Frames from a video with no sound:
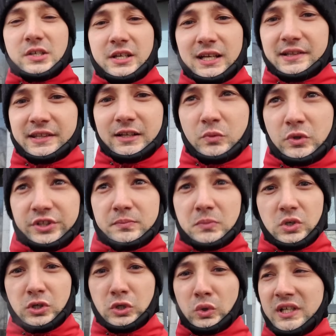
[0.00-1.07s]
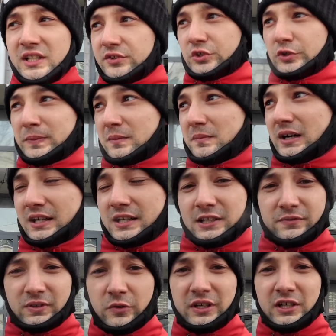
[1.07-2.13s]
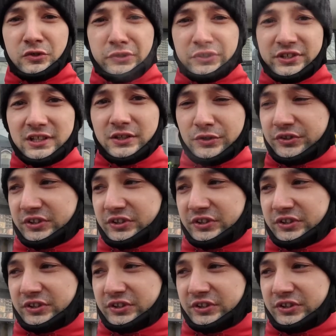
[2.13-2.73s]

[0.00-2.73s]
Okay, and that was a Mongolian supermarket. Very interesting to